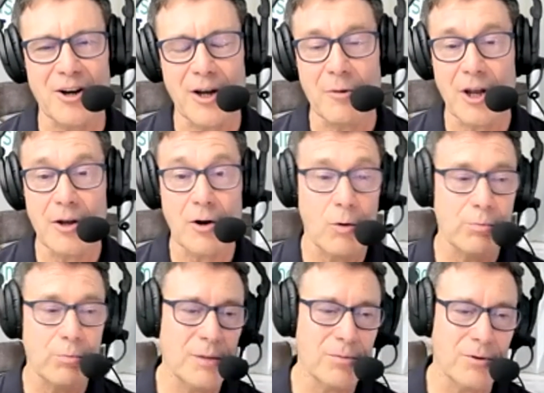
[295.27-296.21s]
I mean, I know whole
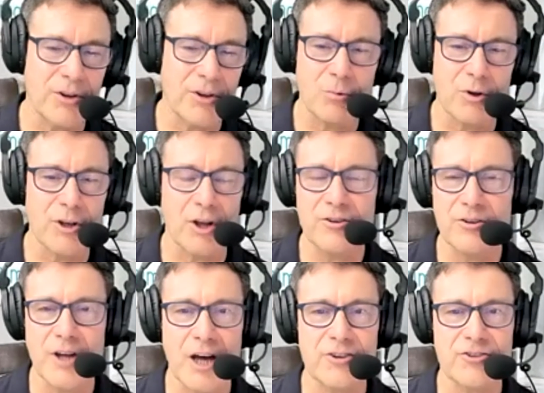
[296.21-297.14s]
people that will
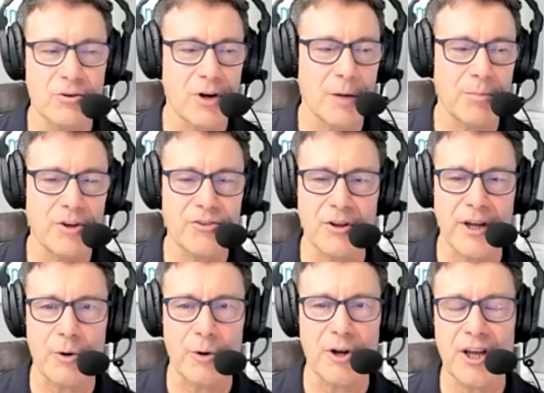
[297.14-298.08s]
not show up until an
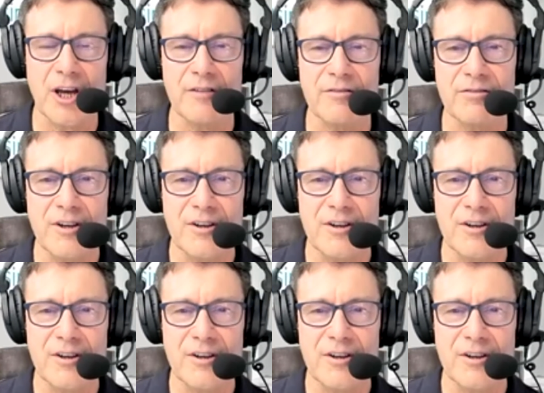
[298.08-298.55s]
hour and a half